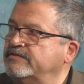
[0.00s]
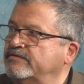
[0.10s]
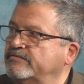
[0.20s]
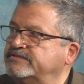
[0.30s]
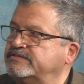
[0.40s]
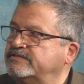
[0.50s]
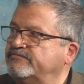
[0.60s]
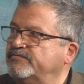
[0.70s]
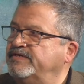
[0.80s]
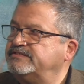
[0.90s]
you know, where's this
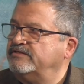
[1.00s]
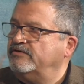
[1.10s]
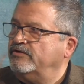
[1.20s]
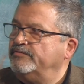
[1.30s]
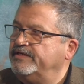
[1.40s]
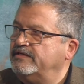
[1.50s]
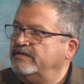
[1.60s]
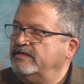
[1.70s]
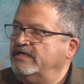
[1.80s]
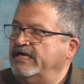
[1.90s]
information going?
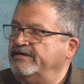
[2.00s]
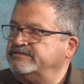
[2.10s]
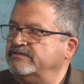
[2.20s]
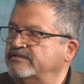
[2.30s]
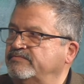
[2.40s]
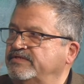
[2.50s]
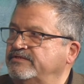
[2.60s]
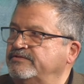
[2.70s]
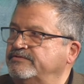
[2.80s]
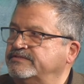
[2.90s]
How's it going to be used?